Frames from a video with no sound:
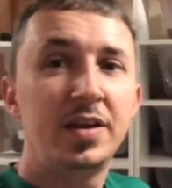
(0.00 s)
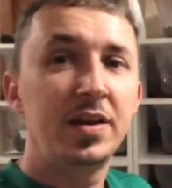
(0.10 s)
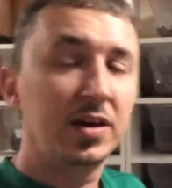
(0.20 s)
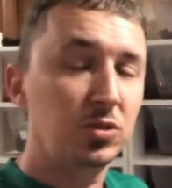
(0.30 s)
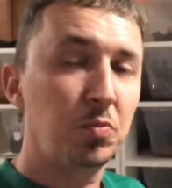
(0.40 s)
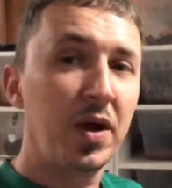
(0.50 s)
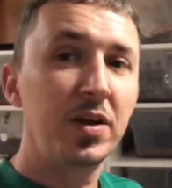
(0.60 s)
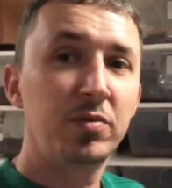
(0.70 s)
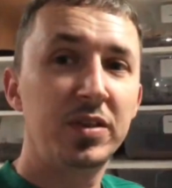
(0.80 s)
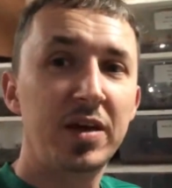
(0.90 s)
I sprayed
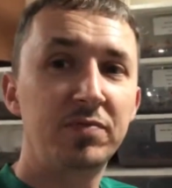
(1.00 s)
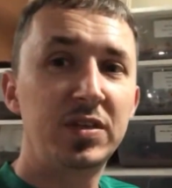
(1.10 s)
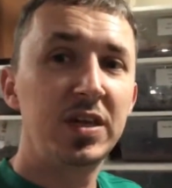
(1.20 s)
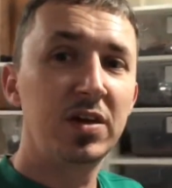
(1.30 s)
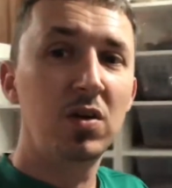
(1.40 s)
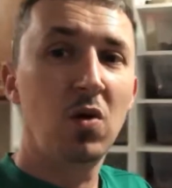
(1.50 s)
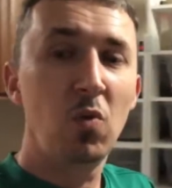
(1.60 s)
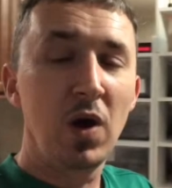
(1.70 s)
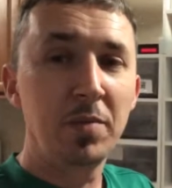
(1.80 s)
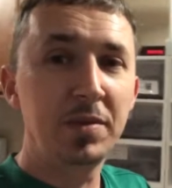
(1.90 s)
it with F10,
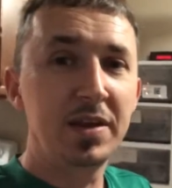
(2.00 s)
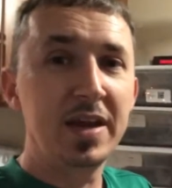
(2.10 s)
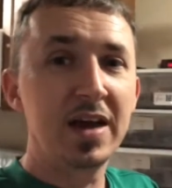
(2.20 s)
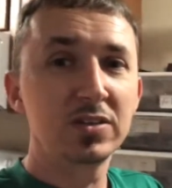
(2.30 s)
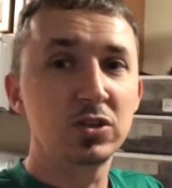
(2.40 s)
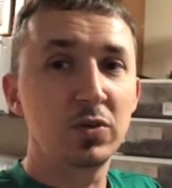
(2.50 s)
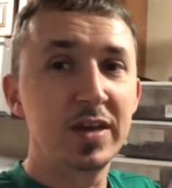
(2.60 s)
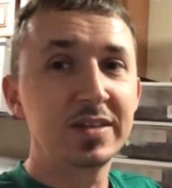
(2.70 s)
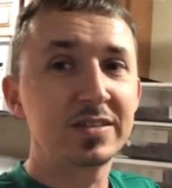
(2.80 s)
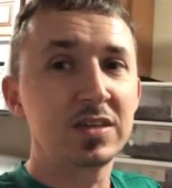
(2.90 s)
wiped it down, so
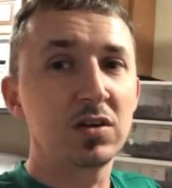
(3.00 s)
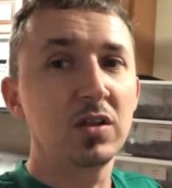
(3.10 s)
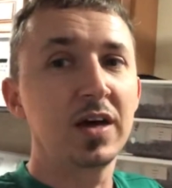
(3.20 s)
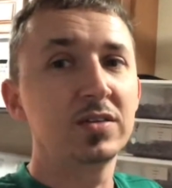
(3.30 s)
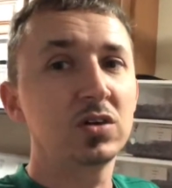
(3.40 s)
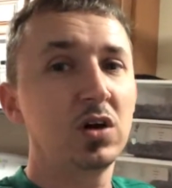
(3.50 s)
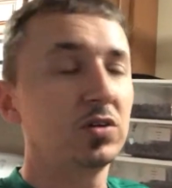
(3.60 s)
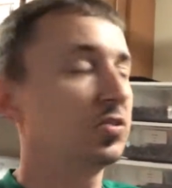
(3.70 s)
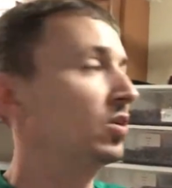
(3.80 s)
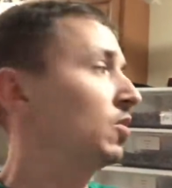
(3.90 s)
it is sterilized
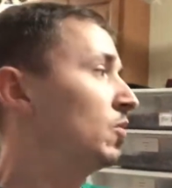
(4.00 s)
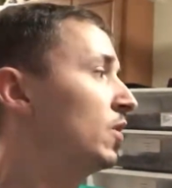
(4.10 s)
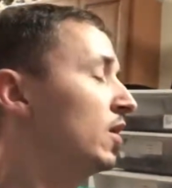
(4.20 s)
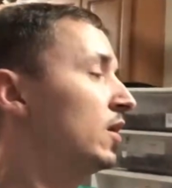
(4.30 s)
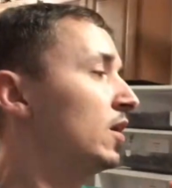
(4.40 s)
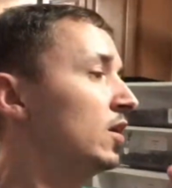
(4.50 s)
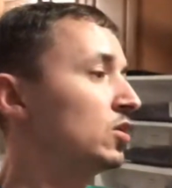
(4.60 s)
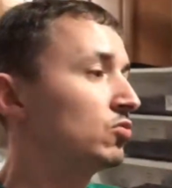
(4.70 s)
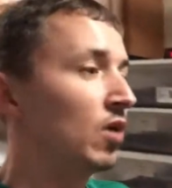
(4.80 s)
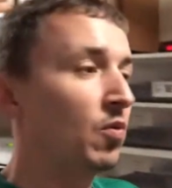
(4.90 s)
also.
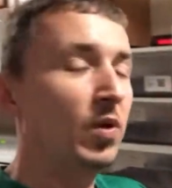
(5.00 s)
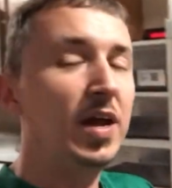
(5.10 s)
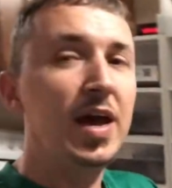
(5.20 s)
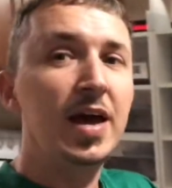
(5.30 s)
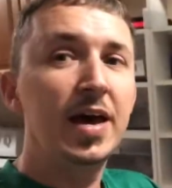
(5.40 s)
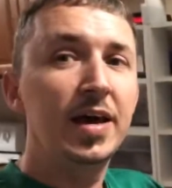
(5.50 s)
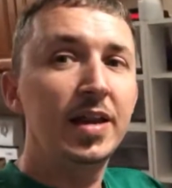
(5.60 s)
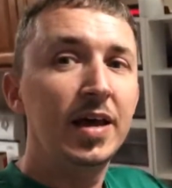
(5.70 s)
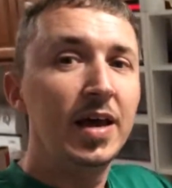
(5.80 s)
So I went ahead